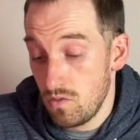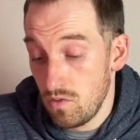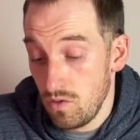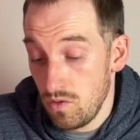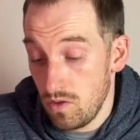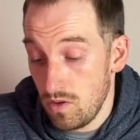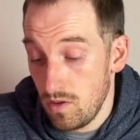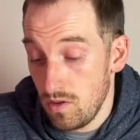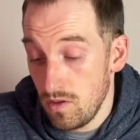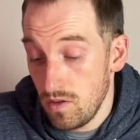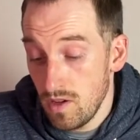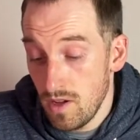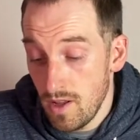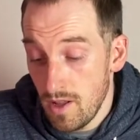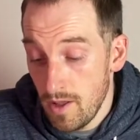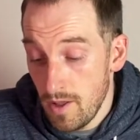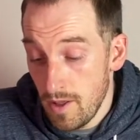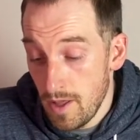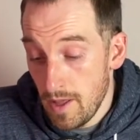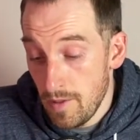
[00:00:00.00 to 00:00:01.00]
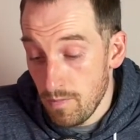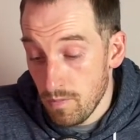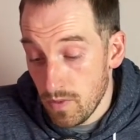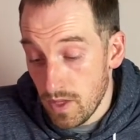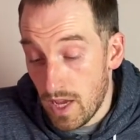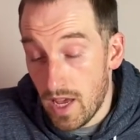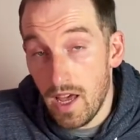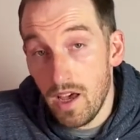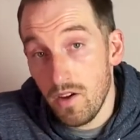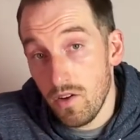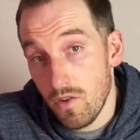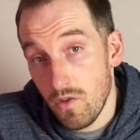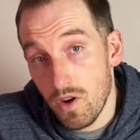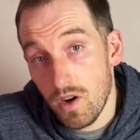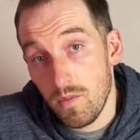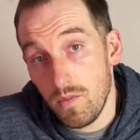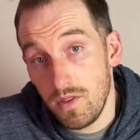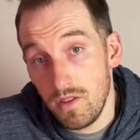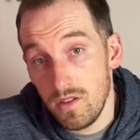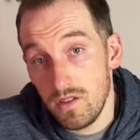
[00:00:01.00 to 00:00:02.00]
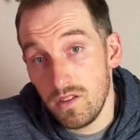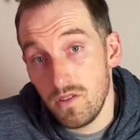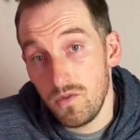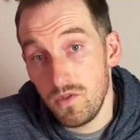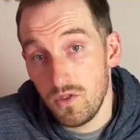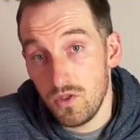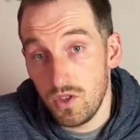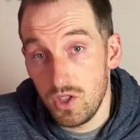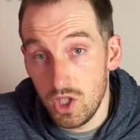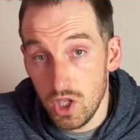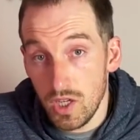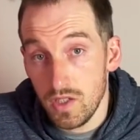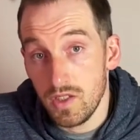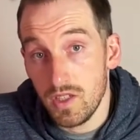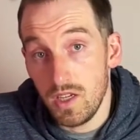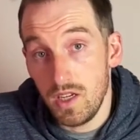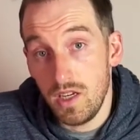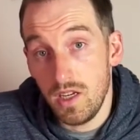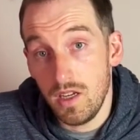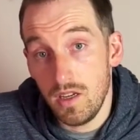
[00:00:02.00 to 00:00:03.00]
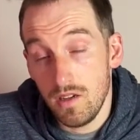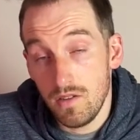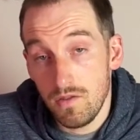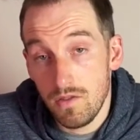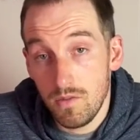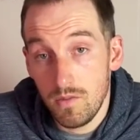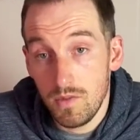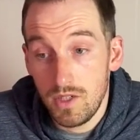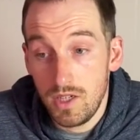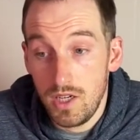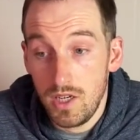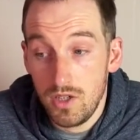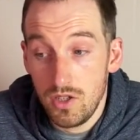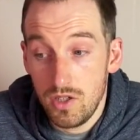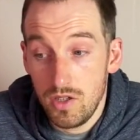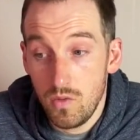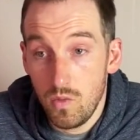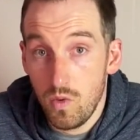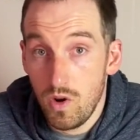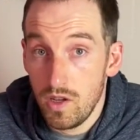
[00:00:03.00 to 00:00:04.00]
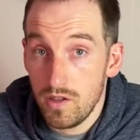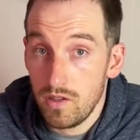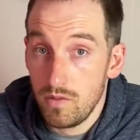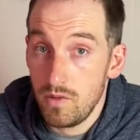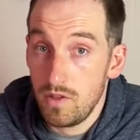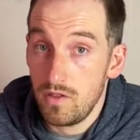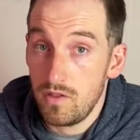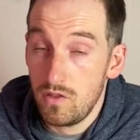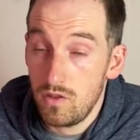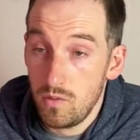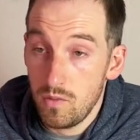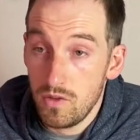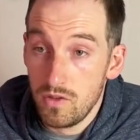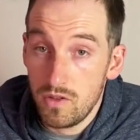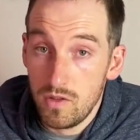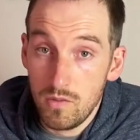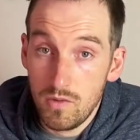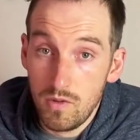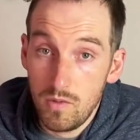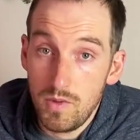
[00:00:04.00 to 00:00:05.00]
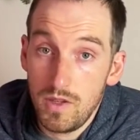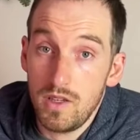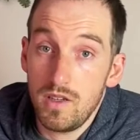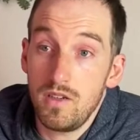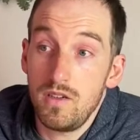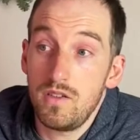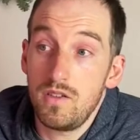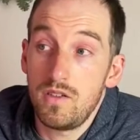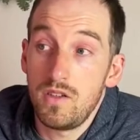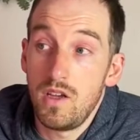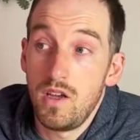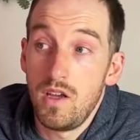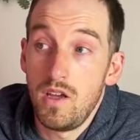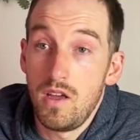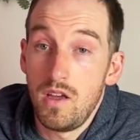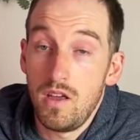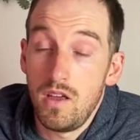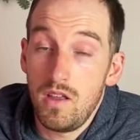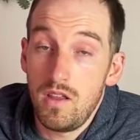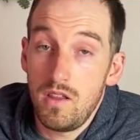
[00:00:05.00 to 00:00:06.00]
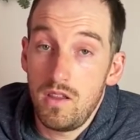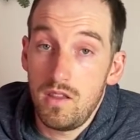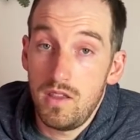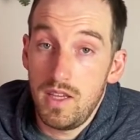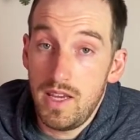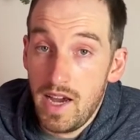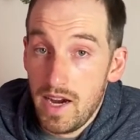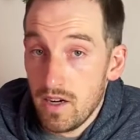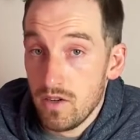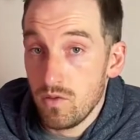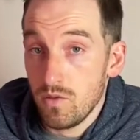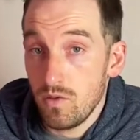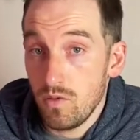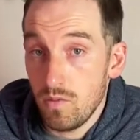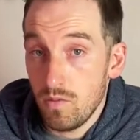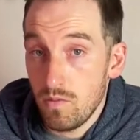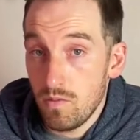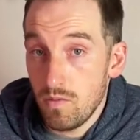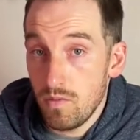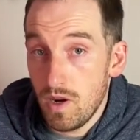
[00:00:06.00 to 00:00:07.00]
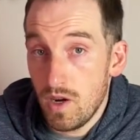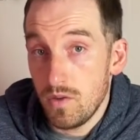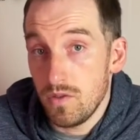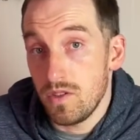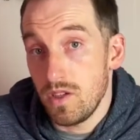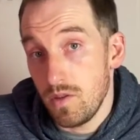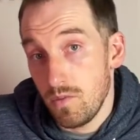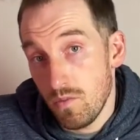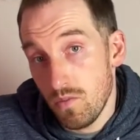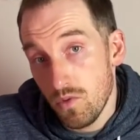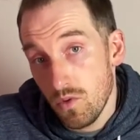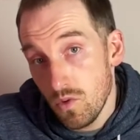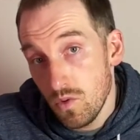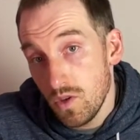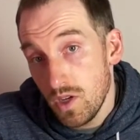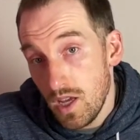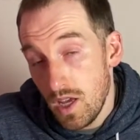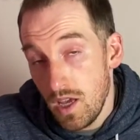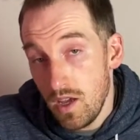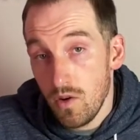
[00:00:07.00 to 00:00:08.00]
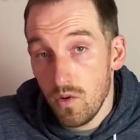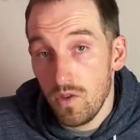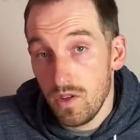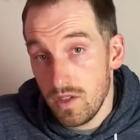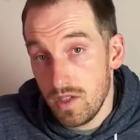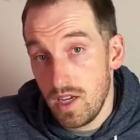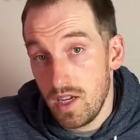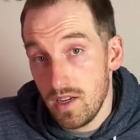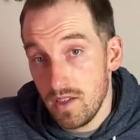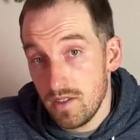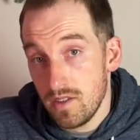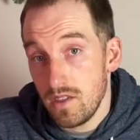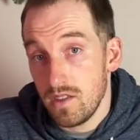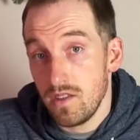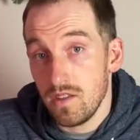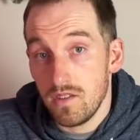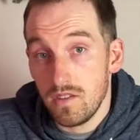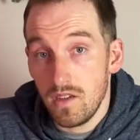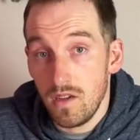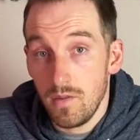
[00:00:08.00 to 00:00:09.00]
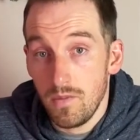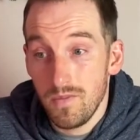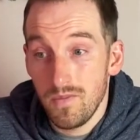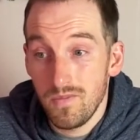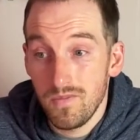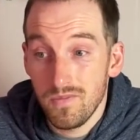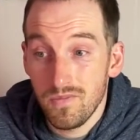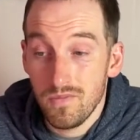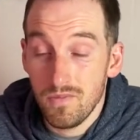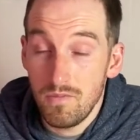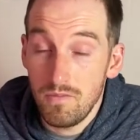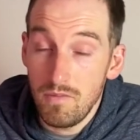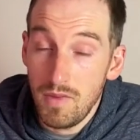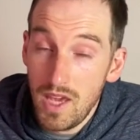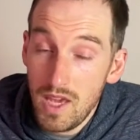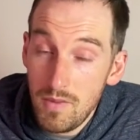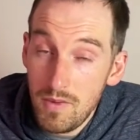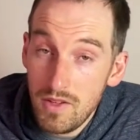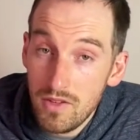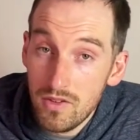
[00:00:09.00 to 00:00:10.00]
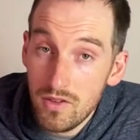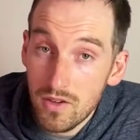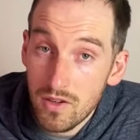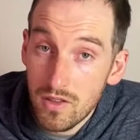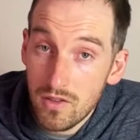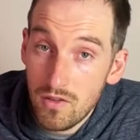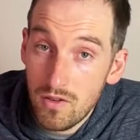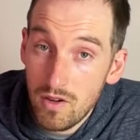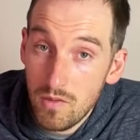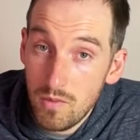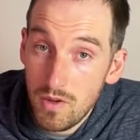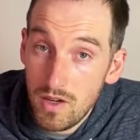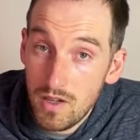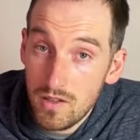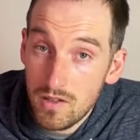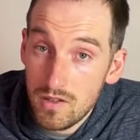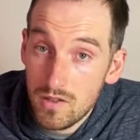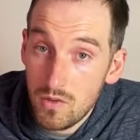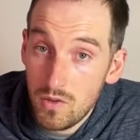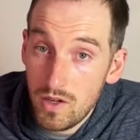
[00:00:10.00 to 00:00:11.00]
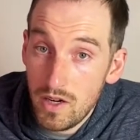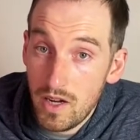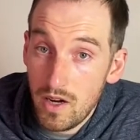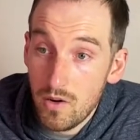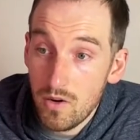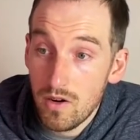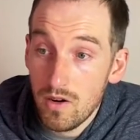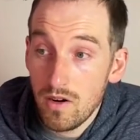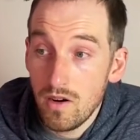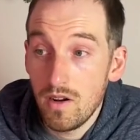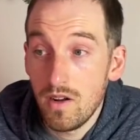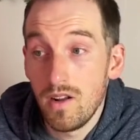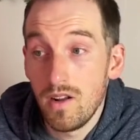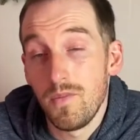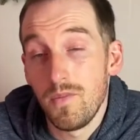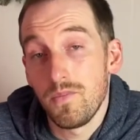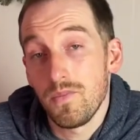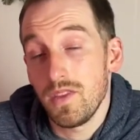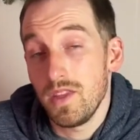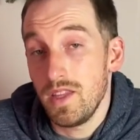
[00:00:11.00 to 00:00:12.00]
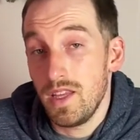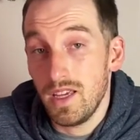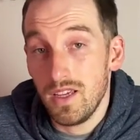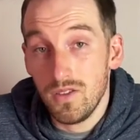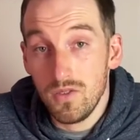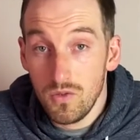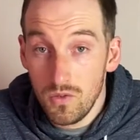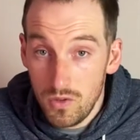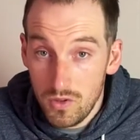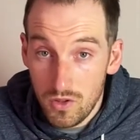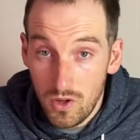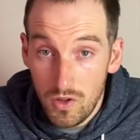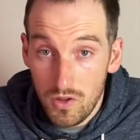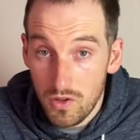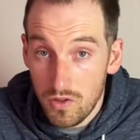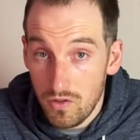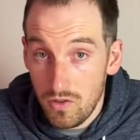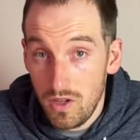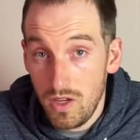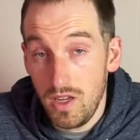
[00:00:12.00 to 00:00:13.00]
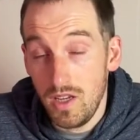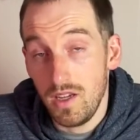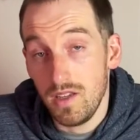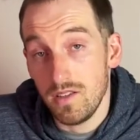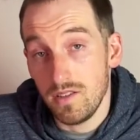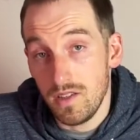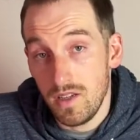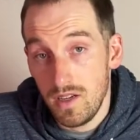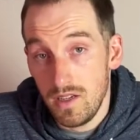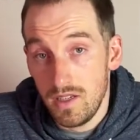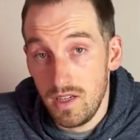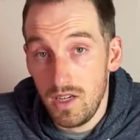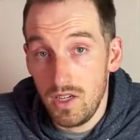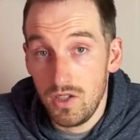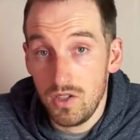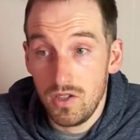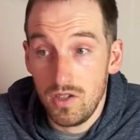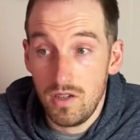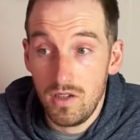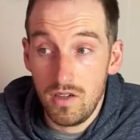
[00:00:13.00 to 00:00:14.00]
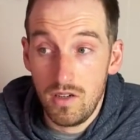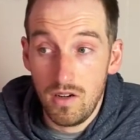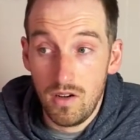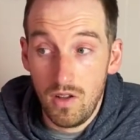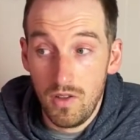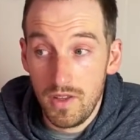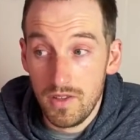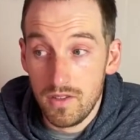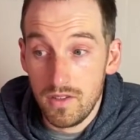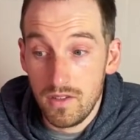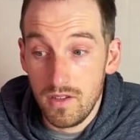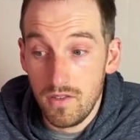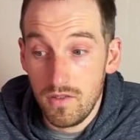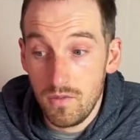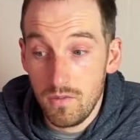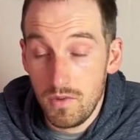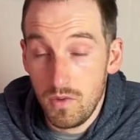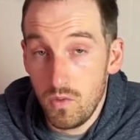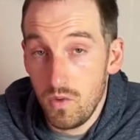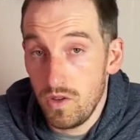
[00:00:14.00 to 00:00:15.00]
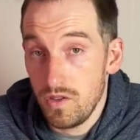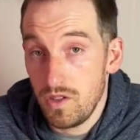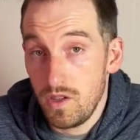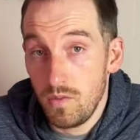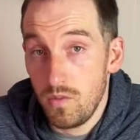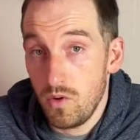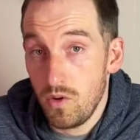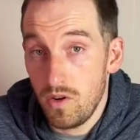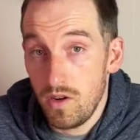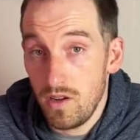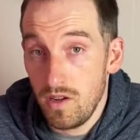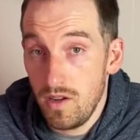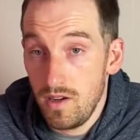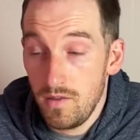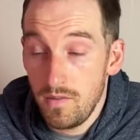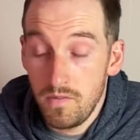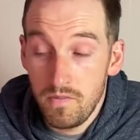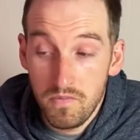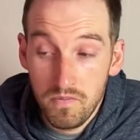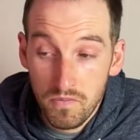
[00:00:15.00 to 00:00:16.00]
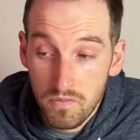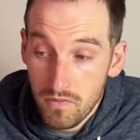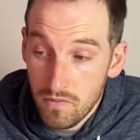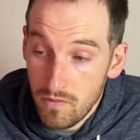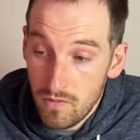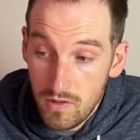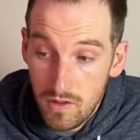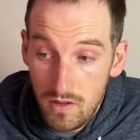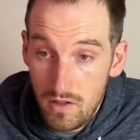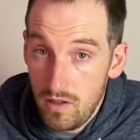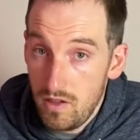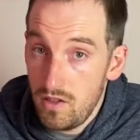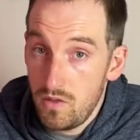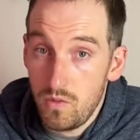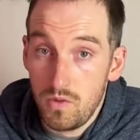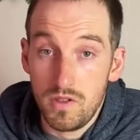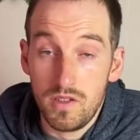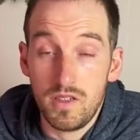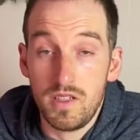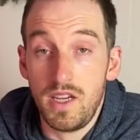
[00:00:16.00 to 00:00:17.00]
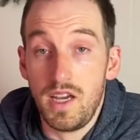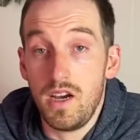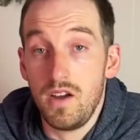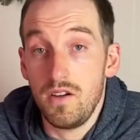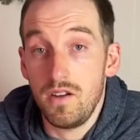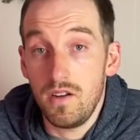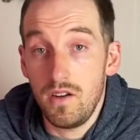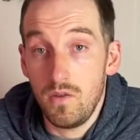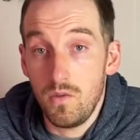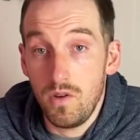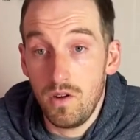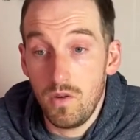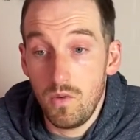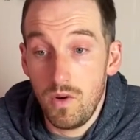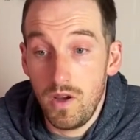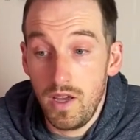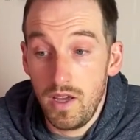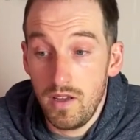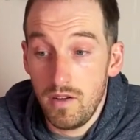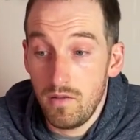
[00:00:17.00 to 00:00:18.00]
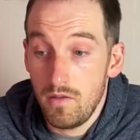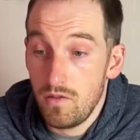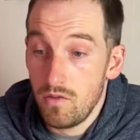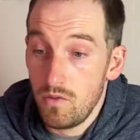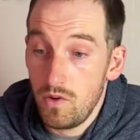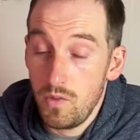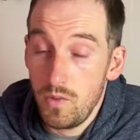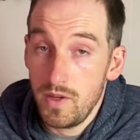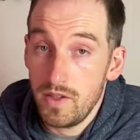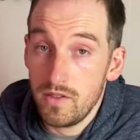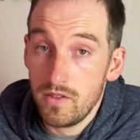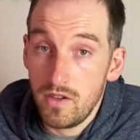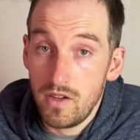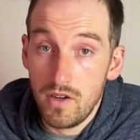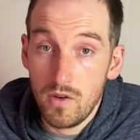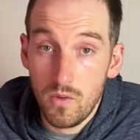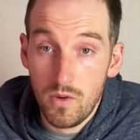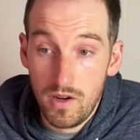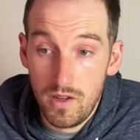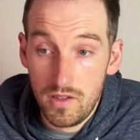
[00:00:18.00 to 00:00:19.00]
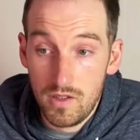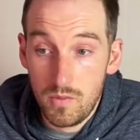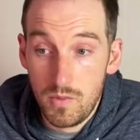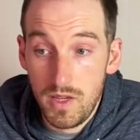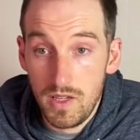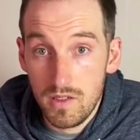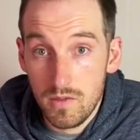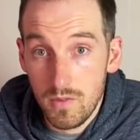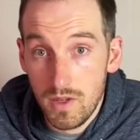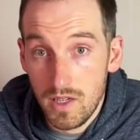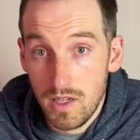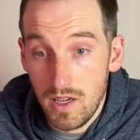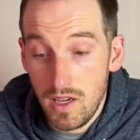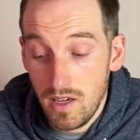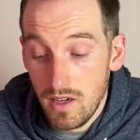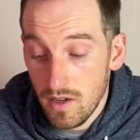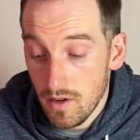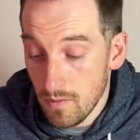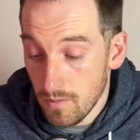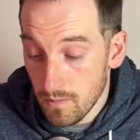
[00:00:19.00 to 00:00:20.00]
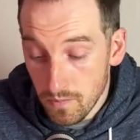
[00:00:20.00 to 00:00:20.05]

really good. I highly recommend this if you're just getting into fermentation and want something super simple, because the actual, I would say, brew day or the day to set this up maybe took 30 minutes to an hour, and that includes all the cleaning and sanitation and all that stuff. But once I poured it in, the yeast went to town and it went away, and 3 weeks later when I had space in my keg,